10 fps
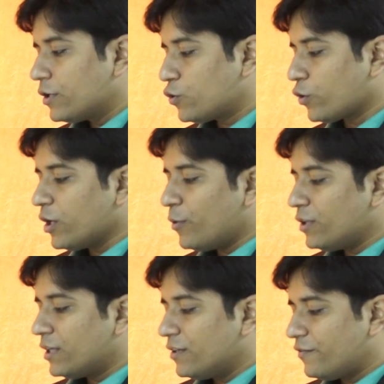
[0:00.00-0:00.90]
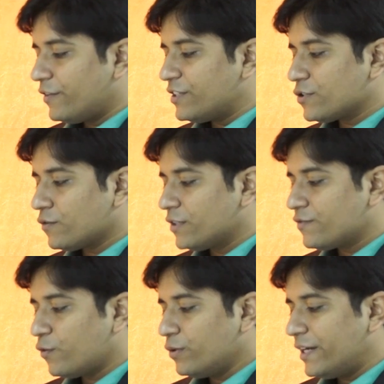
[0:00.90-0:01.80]
Talking about the other features of
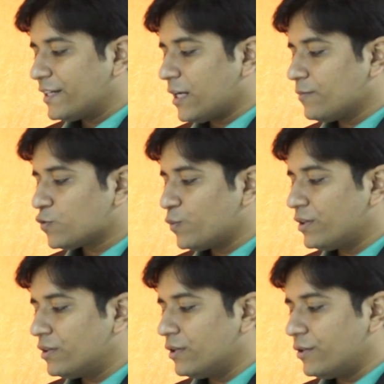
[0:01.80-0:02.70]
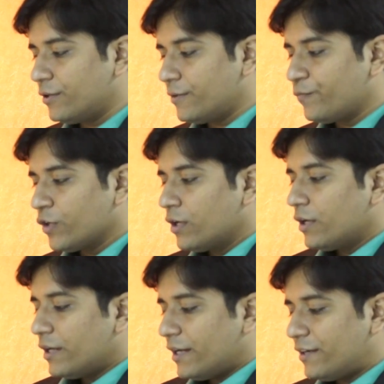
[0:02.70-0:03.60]
this phone, it comes with the
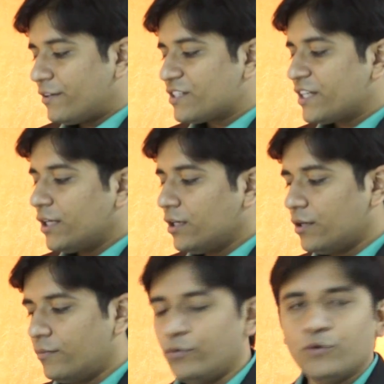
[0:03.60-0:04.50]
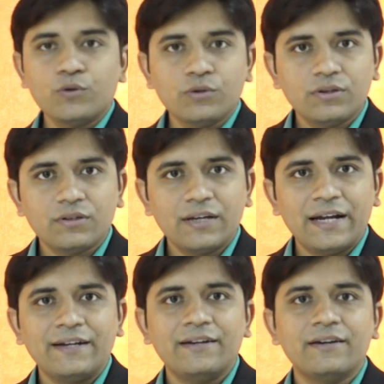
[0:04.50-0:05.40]
interesting Bluetooth
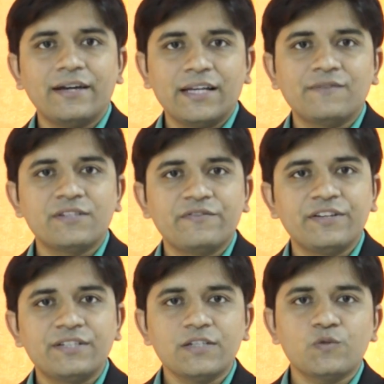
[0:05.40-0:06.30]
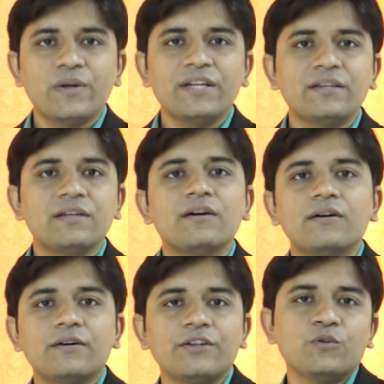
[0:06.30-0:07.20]
and NFC features, wherein
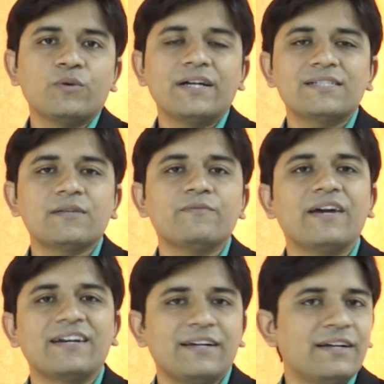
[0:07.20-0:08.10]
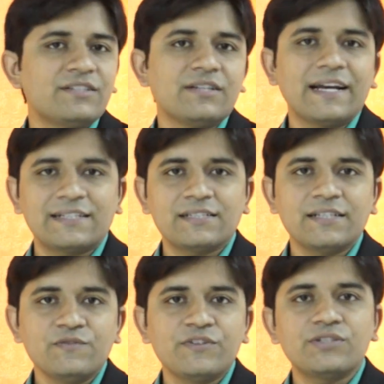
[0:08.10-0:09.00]
you get some additional
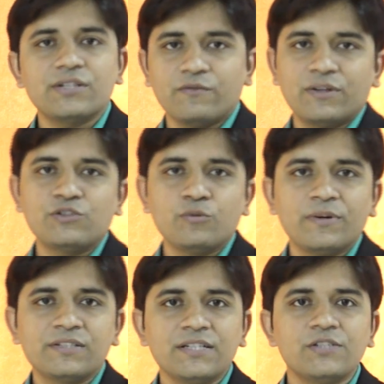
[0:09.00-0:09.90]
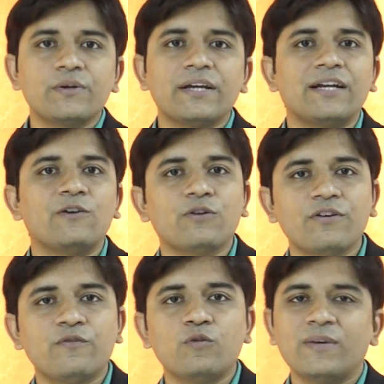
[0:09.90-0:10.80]
accessories which once you purchase, you can unlock
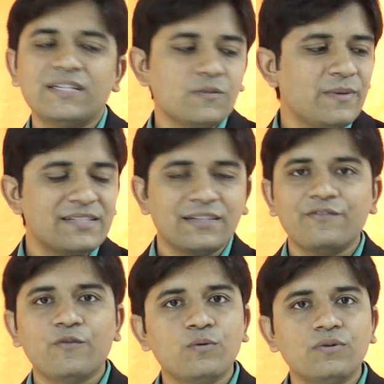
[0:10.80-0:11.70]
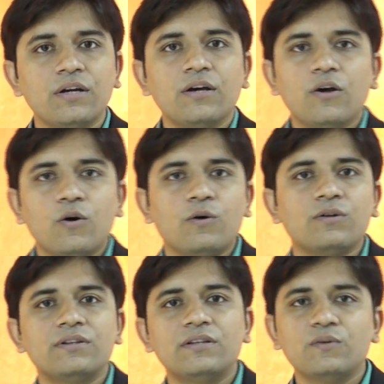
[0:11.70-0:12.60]
your phone by just placing the phone
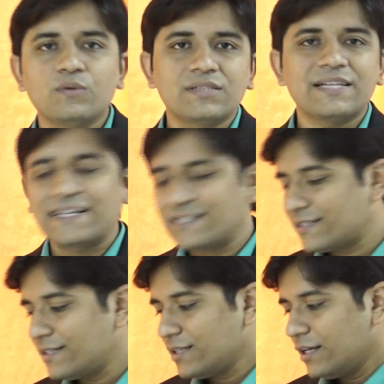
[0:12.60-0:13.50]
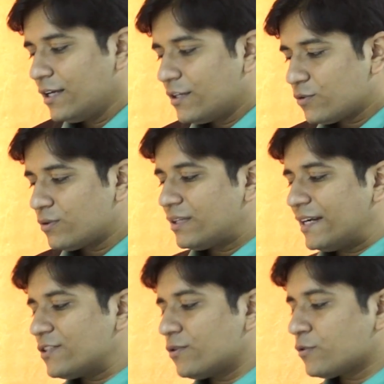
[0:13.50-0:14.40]
on those accessories. So that
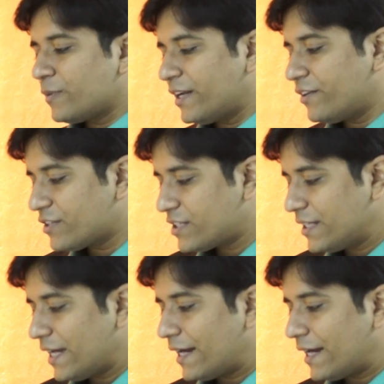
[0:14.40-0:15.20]
is also pretty interesting.